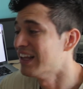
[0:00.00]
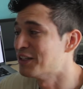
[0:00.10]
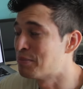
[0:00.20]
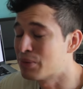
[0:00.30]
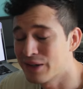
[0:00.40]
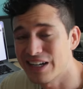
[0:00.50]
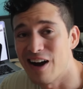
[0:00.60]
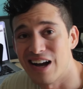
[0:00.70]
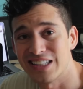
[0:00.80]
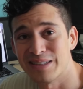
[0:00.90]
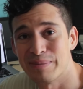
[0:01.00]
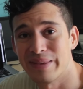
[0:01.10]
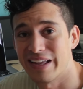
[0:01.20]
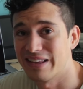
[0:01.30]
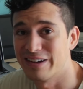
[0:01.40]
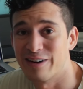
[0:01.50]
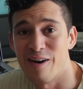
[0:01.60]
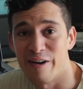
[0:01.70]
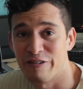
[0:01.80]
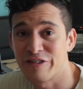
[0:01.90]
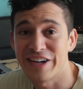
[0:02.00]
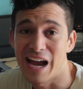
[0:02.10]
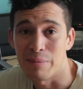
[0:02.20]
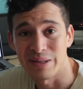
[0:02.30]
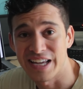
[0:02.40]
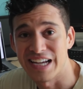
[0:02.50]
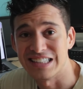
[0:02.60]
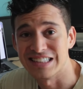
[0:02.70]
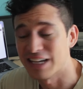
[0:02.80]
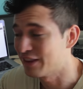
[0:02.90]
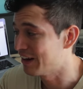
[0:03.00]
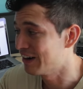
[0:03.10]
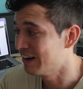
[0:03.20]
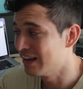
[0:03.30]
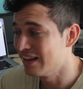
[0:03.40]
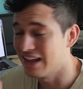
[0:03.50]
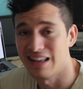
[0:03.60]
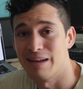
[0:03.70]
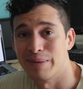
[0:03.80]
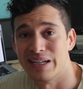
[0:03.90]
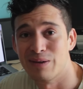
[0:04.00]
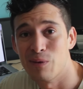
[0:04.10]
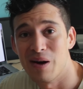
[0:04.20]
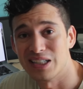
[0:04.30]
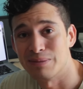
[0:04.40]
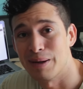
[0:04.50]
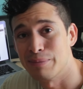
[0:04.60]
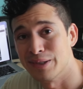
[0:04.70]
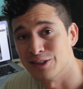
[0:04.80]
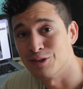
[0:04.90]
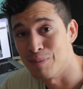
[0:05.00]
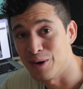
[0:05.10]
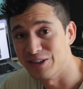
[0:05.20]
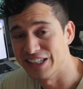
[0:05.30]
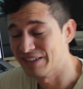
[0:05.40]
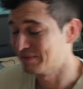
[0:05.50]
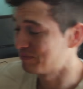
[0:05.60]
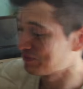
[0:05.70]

that's pretty awesome that there are free applications out there that let me watch my prints remotely.